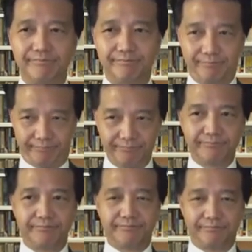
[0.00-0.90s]

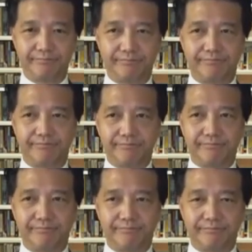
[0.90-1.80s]

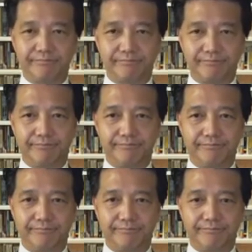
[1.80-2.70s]

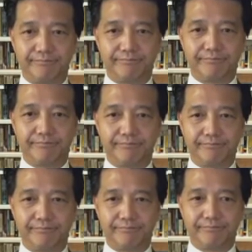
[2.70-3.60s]

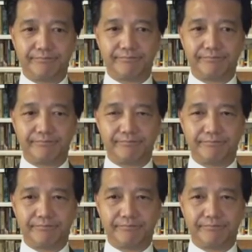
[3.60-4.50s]

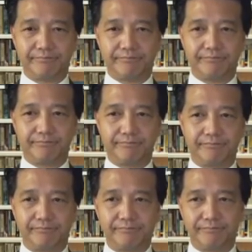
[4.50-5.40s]

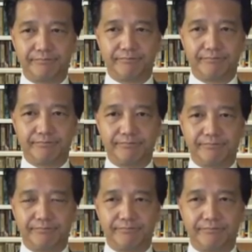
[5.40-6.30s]

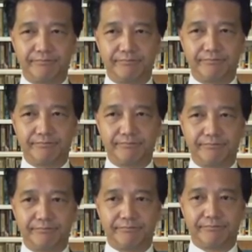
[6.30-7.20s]

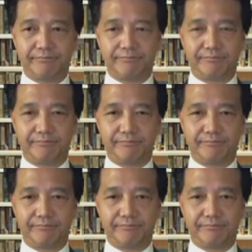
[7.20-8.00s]
The person shown says nothing.